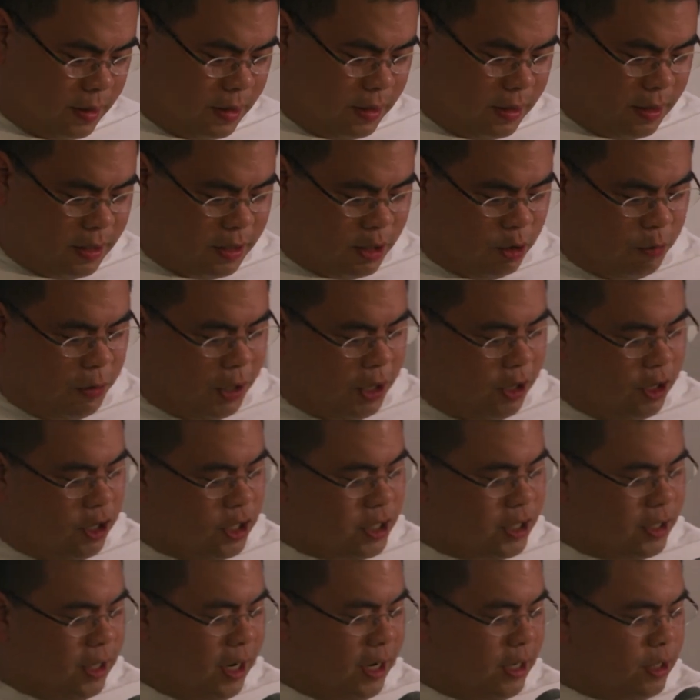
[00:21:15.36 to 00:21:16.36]
So we're going to
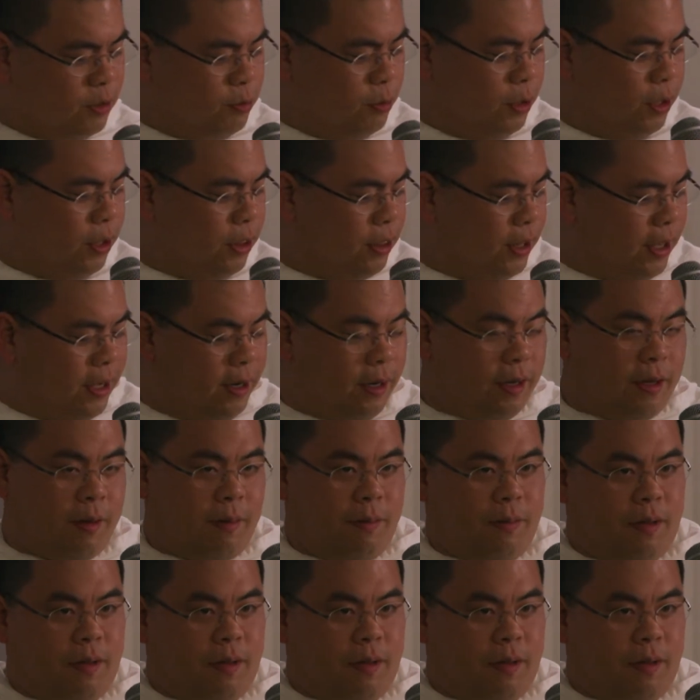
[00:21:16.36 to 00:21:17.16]
start with then